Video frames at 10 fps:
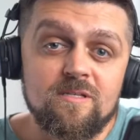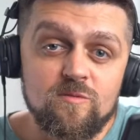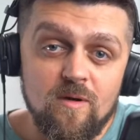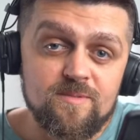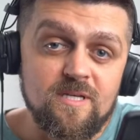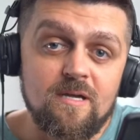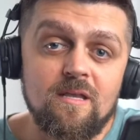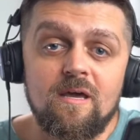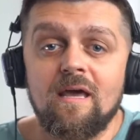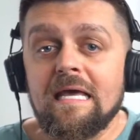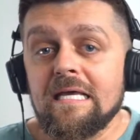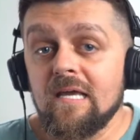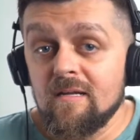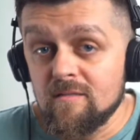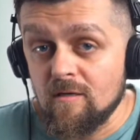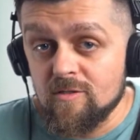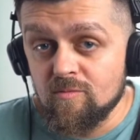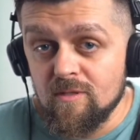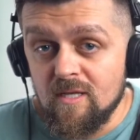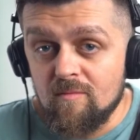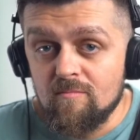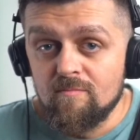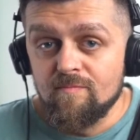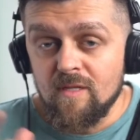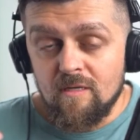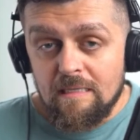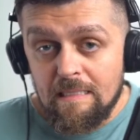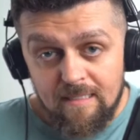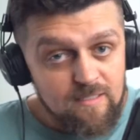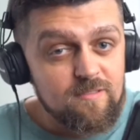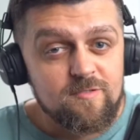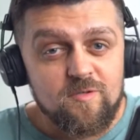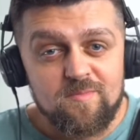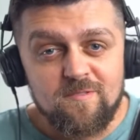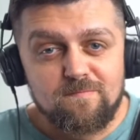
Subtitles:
website and get in touch with them. Link in the description.